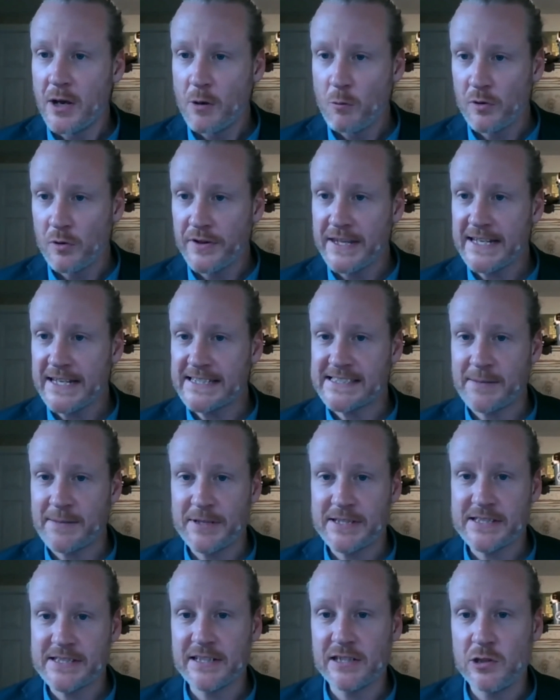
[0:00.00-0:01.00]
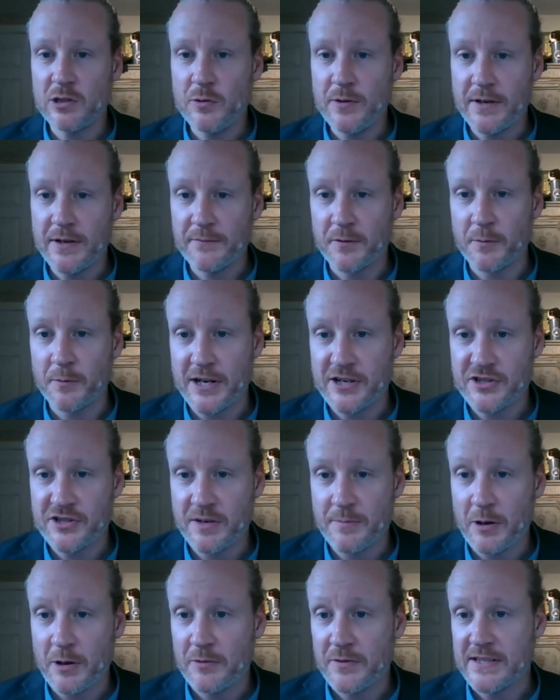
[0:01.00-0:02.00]
Will the exhibits include information
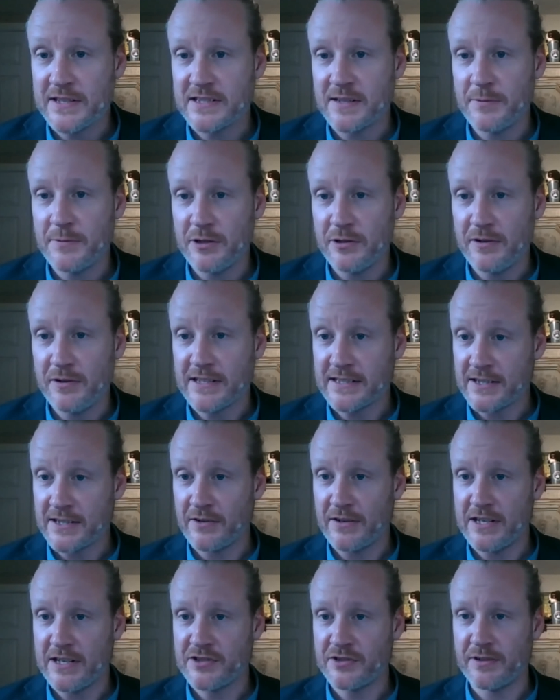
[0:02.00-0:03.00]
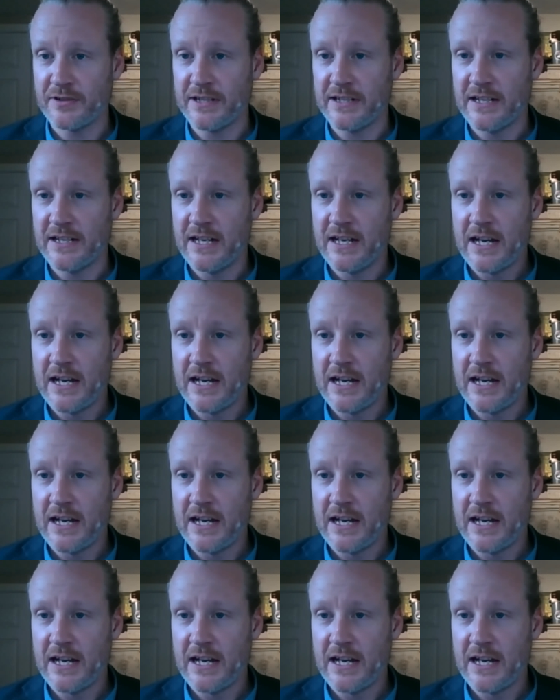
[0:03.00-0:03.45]
about these communities and their history?